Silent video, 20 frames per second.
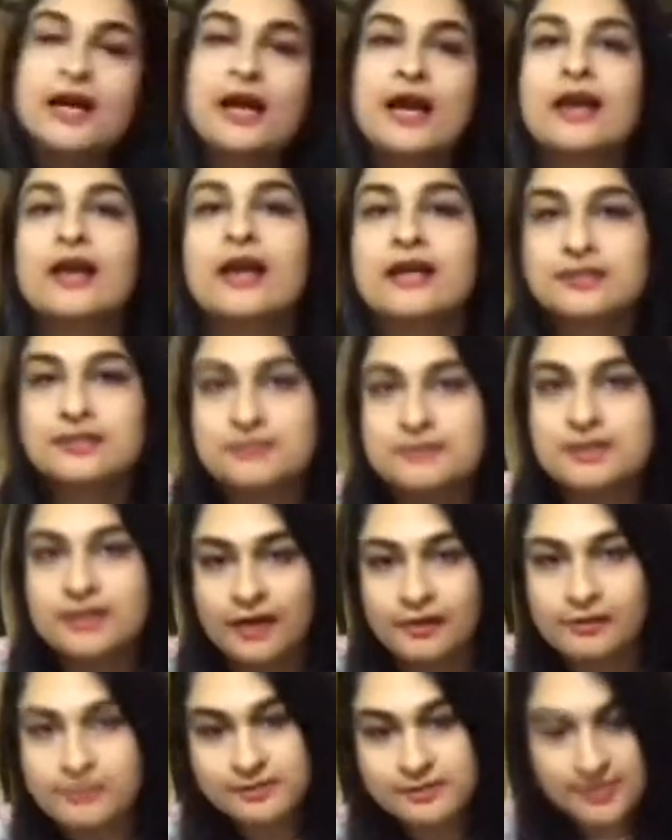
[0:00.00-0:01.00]
I got some
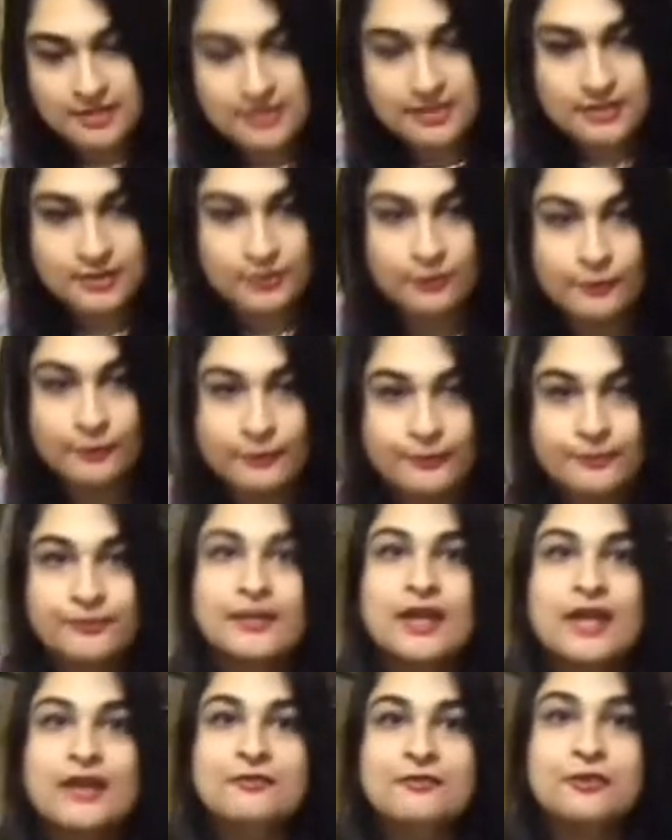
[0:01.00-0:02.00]
announcements. So,
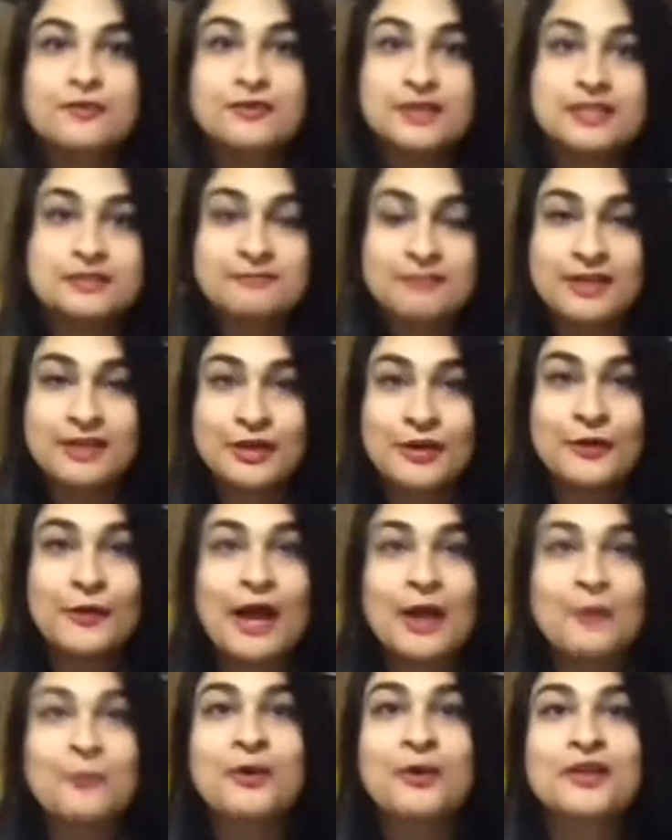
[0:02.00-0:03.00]
for this video,
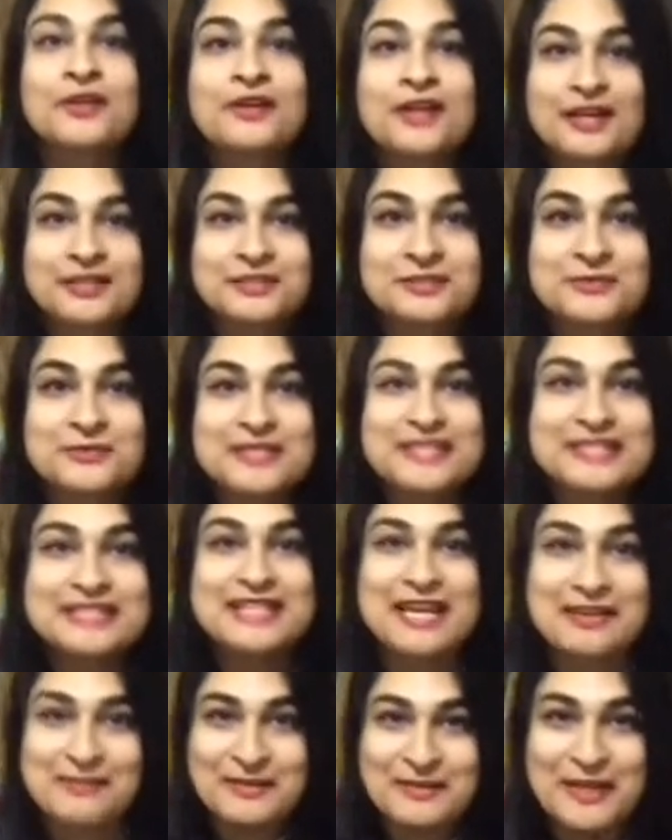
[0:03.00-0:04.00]
I want you guys to reach
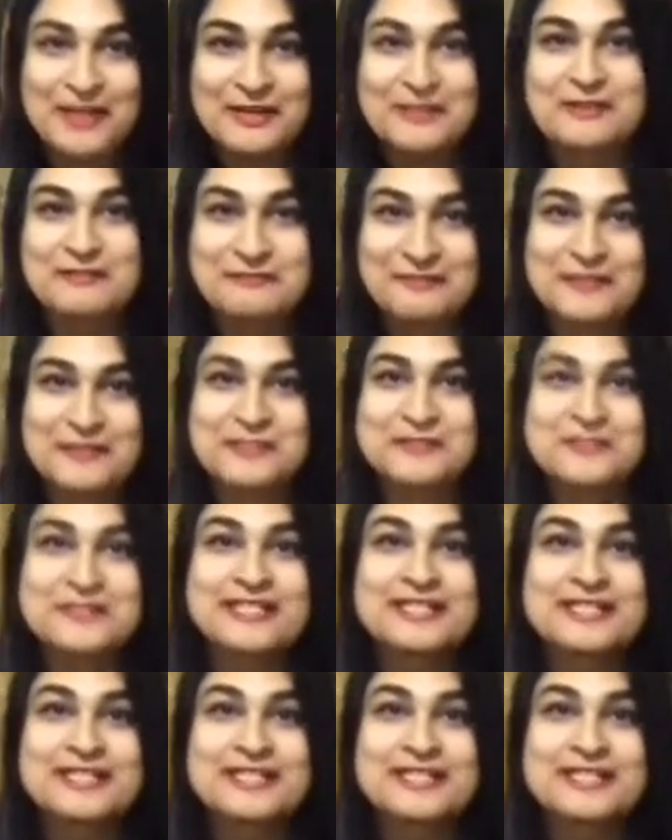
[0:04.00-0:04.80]
seven hundred views.